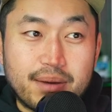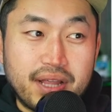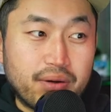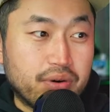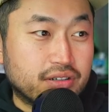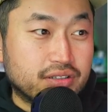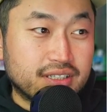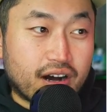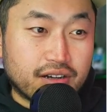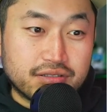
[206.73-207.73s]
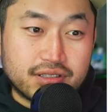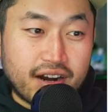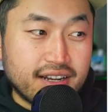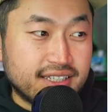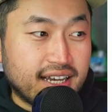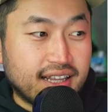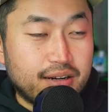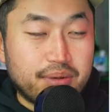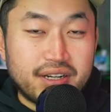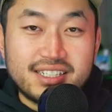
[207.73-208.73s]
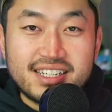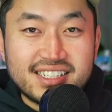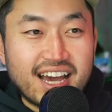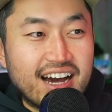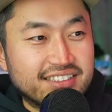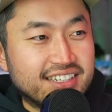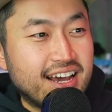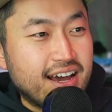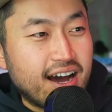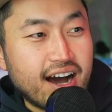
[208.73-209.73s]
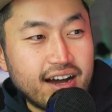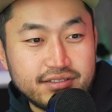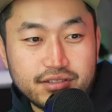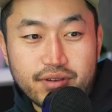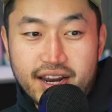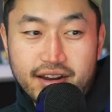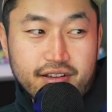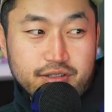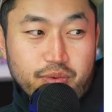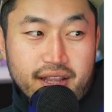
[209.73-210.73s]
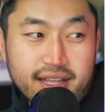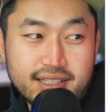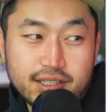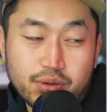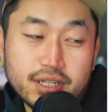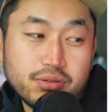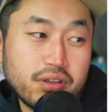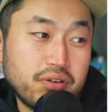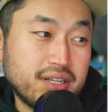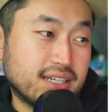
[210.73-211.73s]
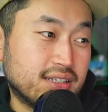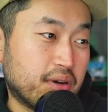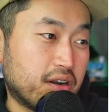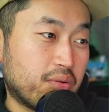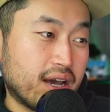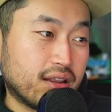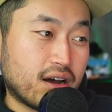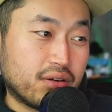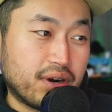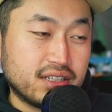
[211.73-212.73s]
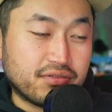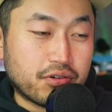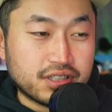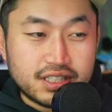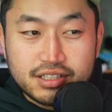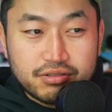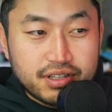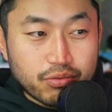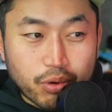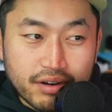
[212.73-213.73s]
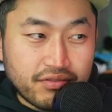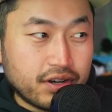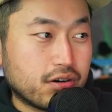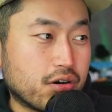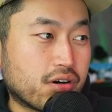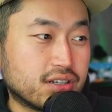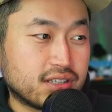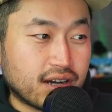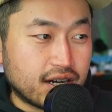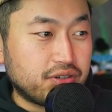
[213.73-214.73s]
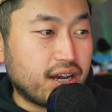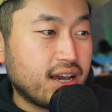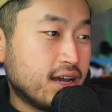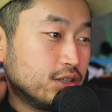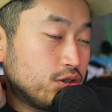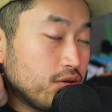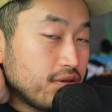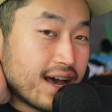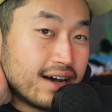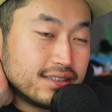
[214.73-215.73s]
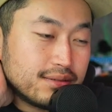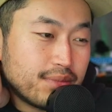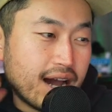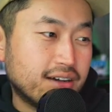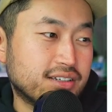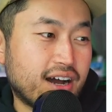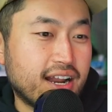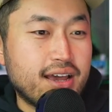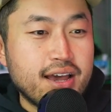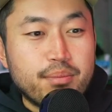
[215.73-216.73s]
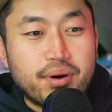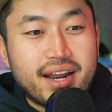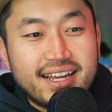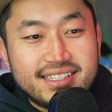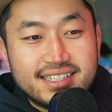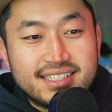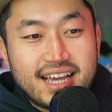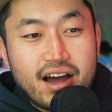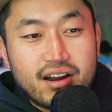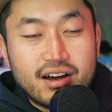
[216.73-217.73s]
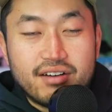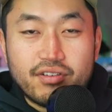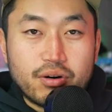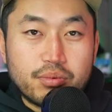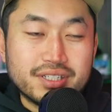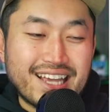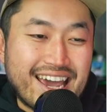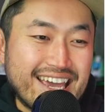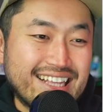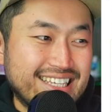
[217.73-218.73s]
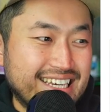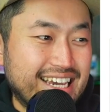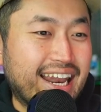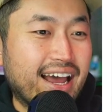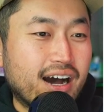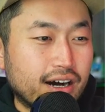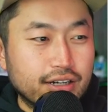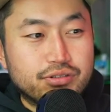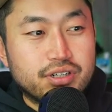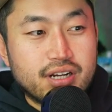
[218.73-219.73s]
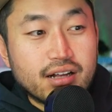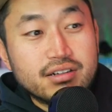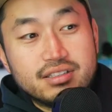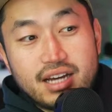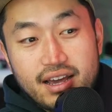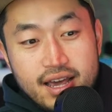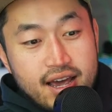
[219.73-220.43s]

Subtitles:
top of that, we're also starting to see a little bit of discounts. So right here, there's one that's a 2023 Tesla Model Y Long Range. Of course, this is only one vehicle across the country, 2,000 miles on it, but a discount of almost $1,800.